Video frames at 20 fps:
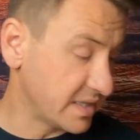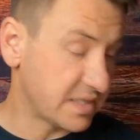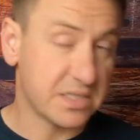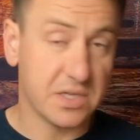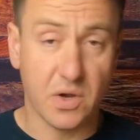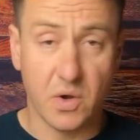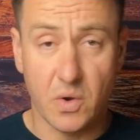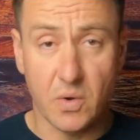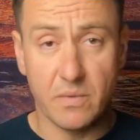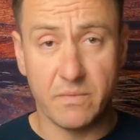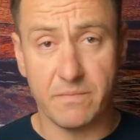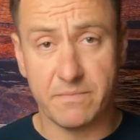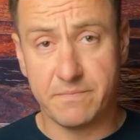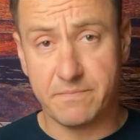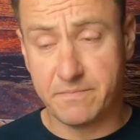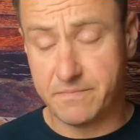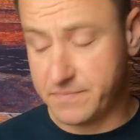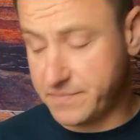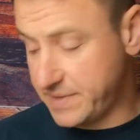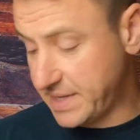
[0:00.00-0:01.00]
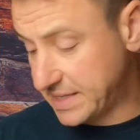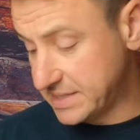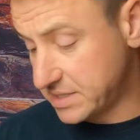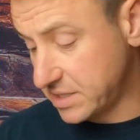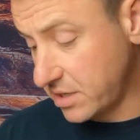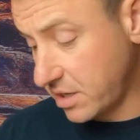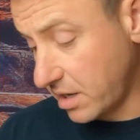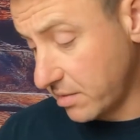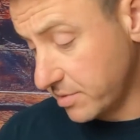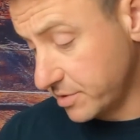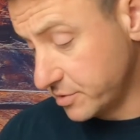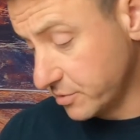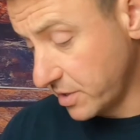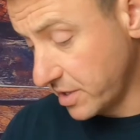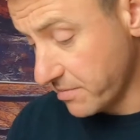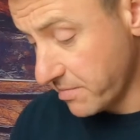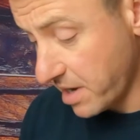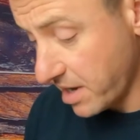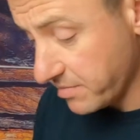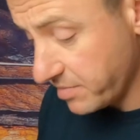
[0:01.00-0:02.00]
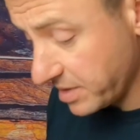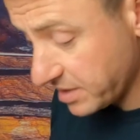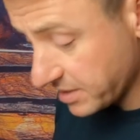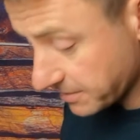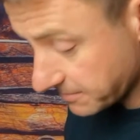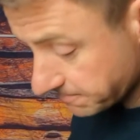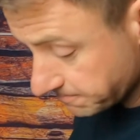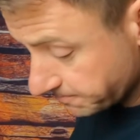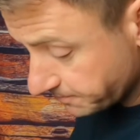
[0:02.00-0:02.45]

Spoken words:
So that's a garbage one in my opinion.